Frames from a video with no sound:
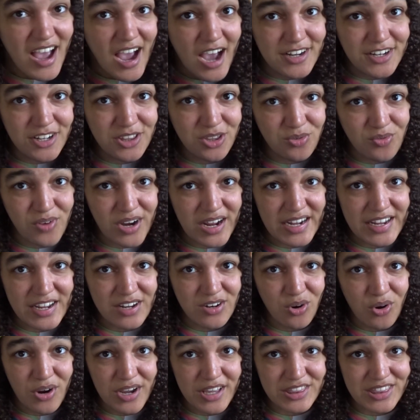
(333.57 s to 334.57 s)
another really
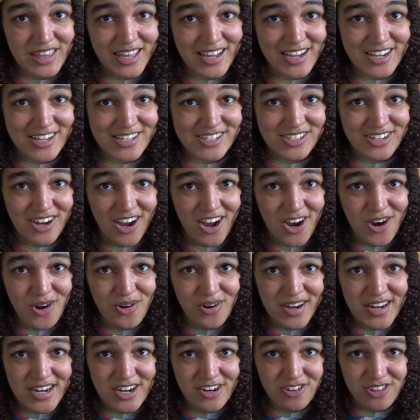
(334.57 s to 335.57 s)
annoying thing is not
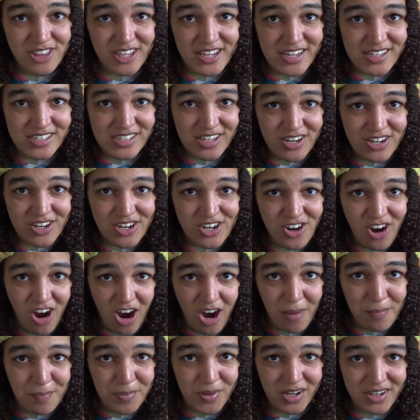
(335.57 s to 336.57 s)
only are these
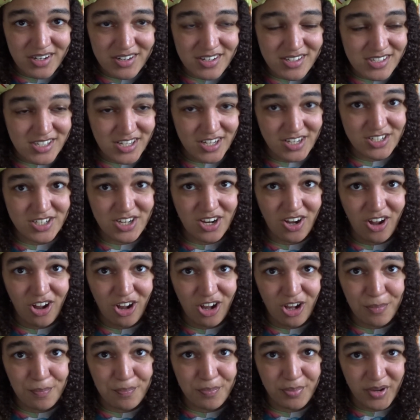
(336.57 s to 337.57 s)
not buttons at
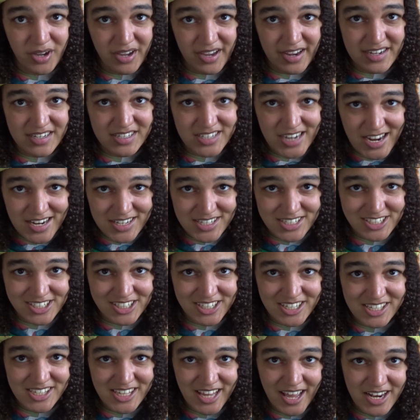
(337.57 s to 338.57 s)
all, but
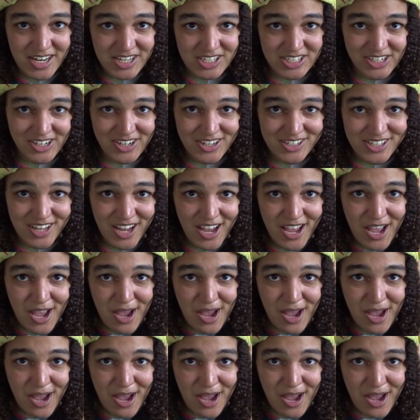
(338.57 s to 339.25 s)
intensity sensors,